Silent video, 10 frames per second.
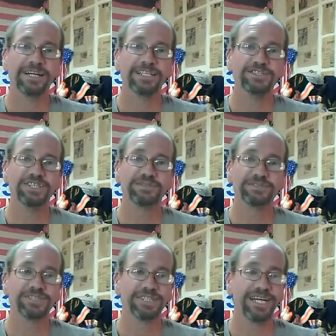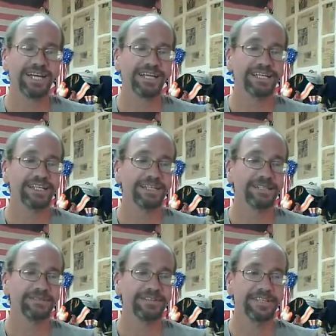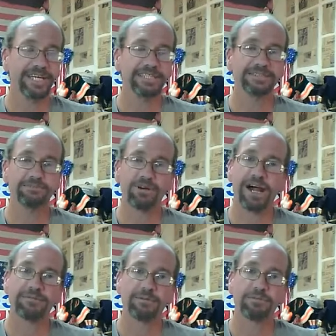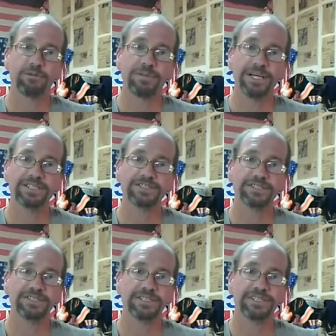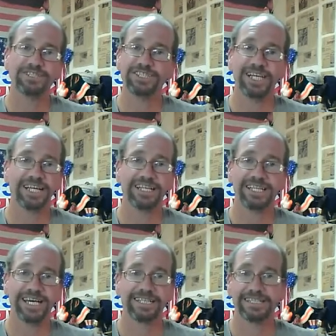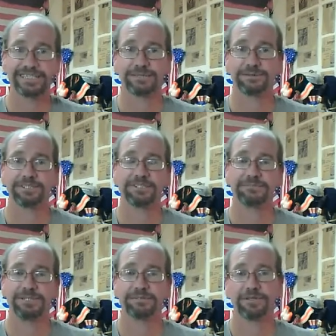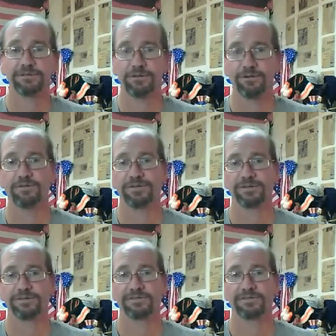in Jefferson County, the days of private probation and shaking down and extorting the people are over.